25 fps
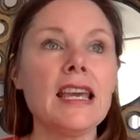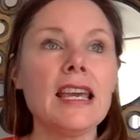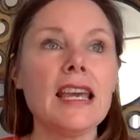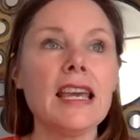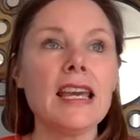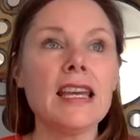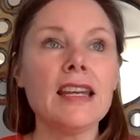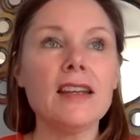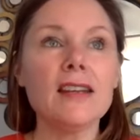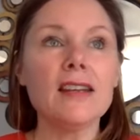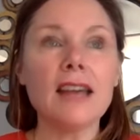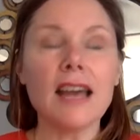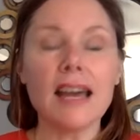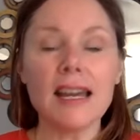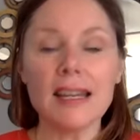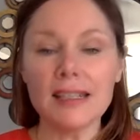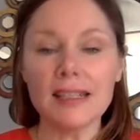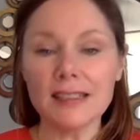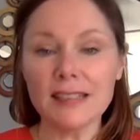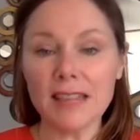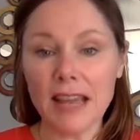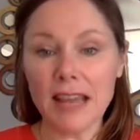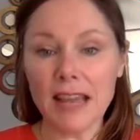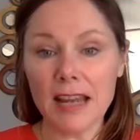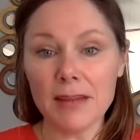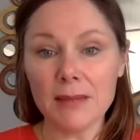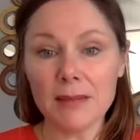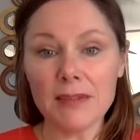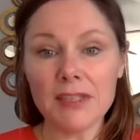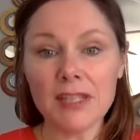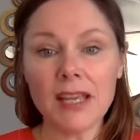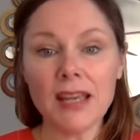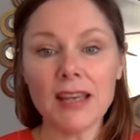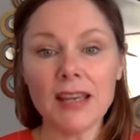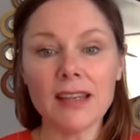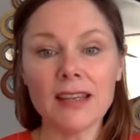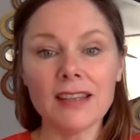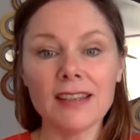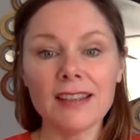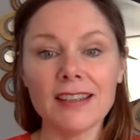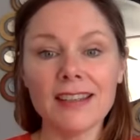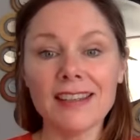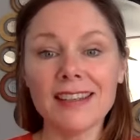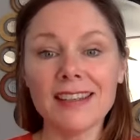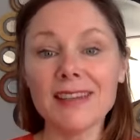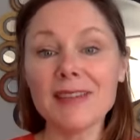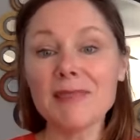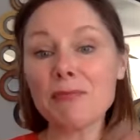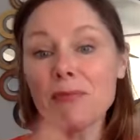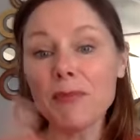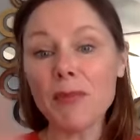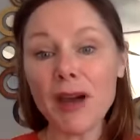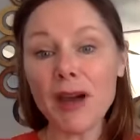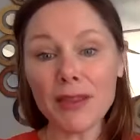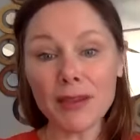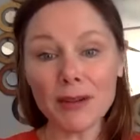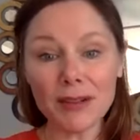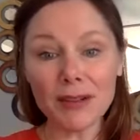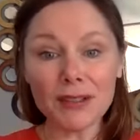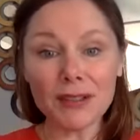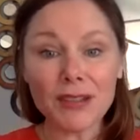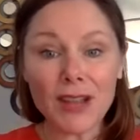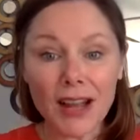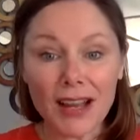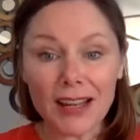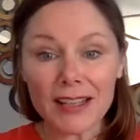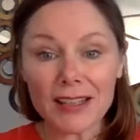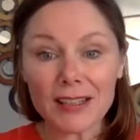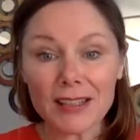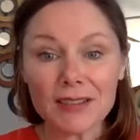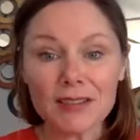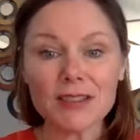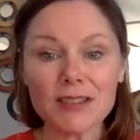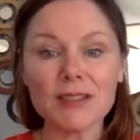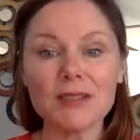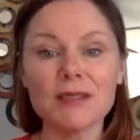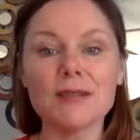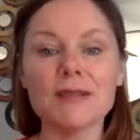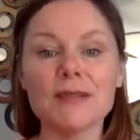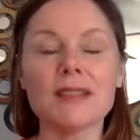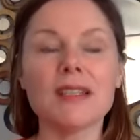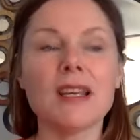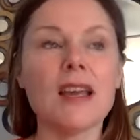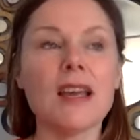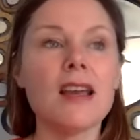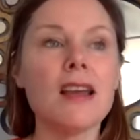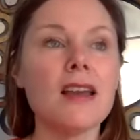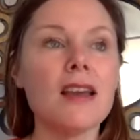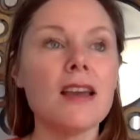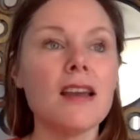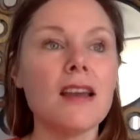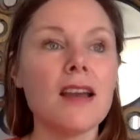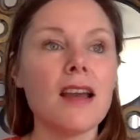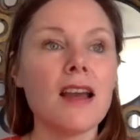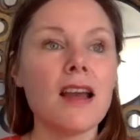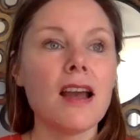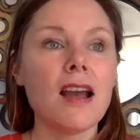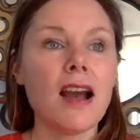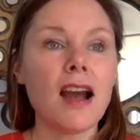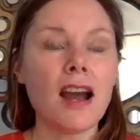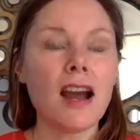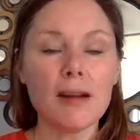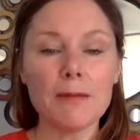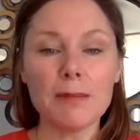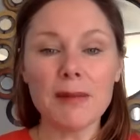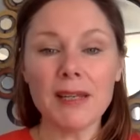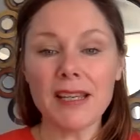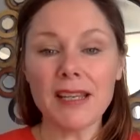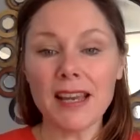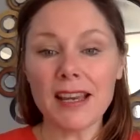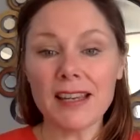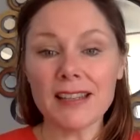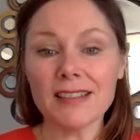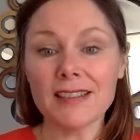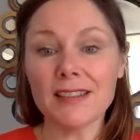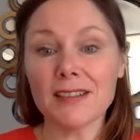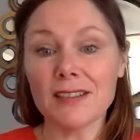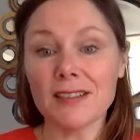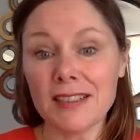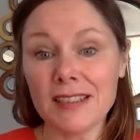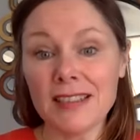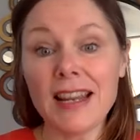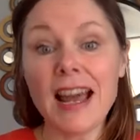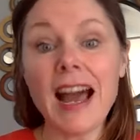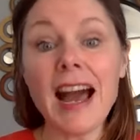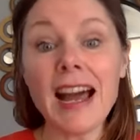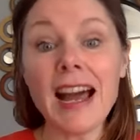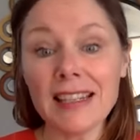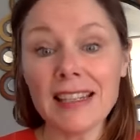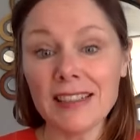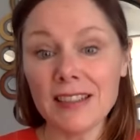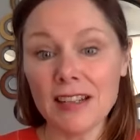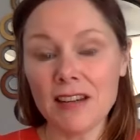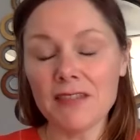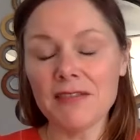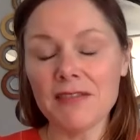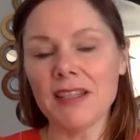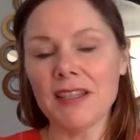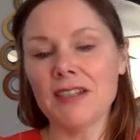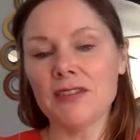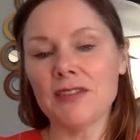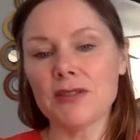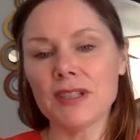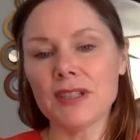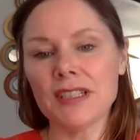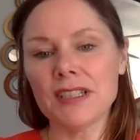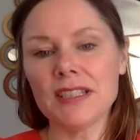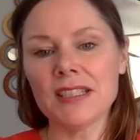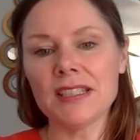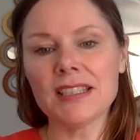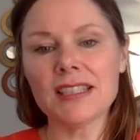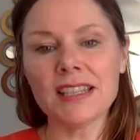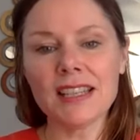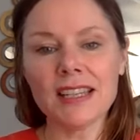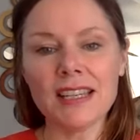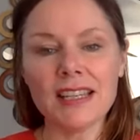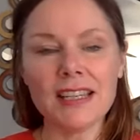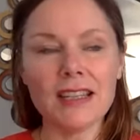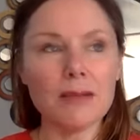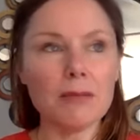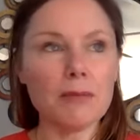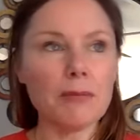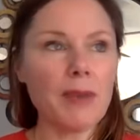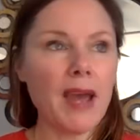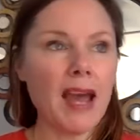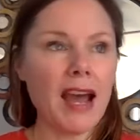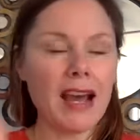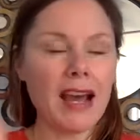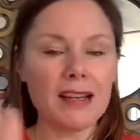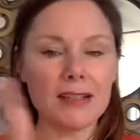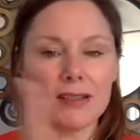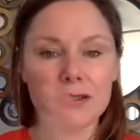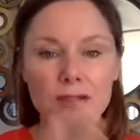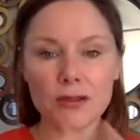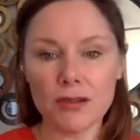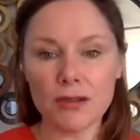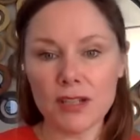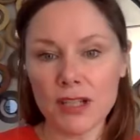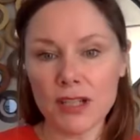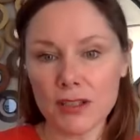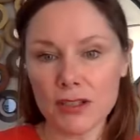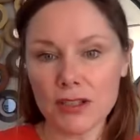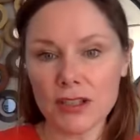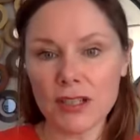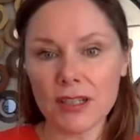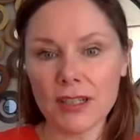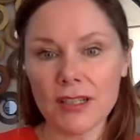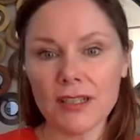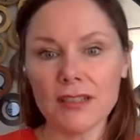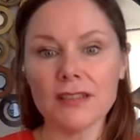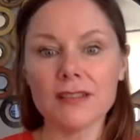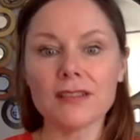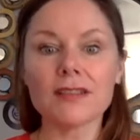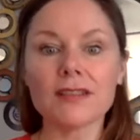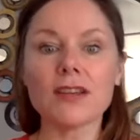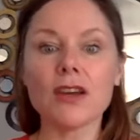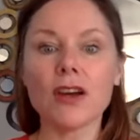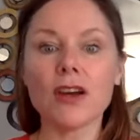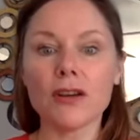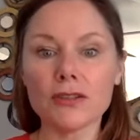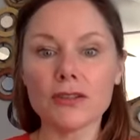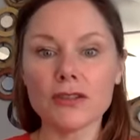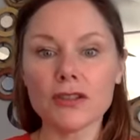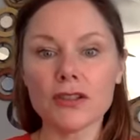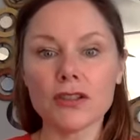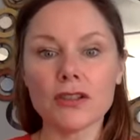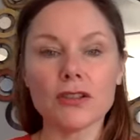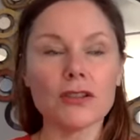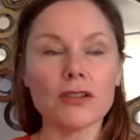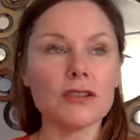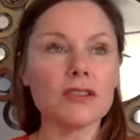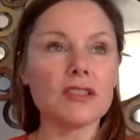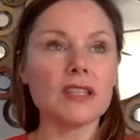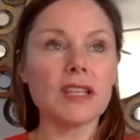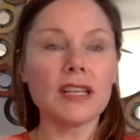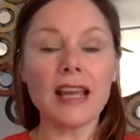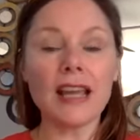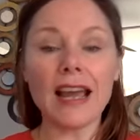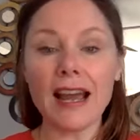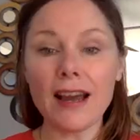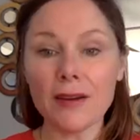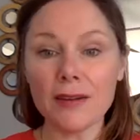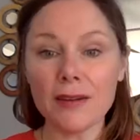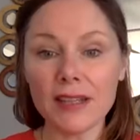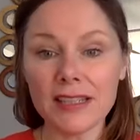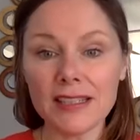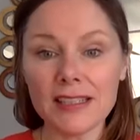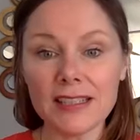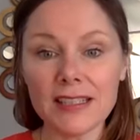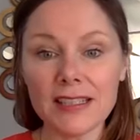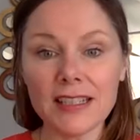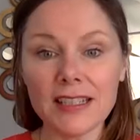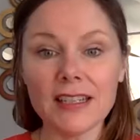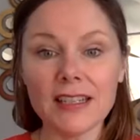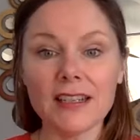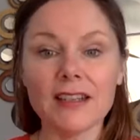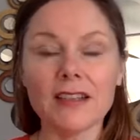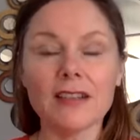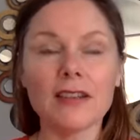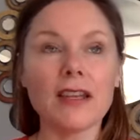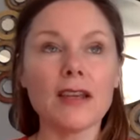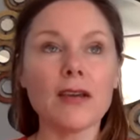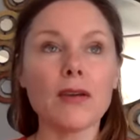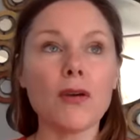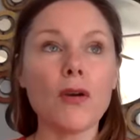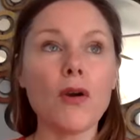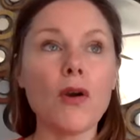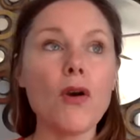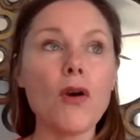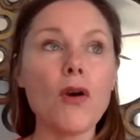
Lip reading: And a lot of times, mother-in-law issues are because there's not enough interest in past traditions, cultures, like how they did it, like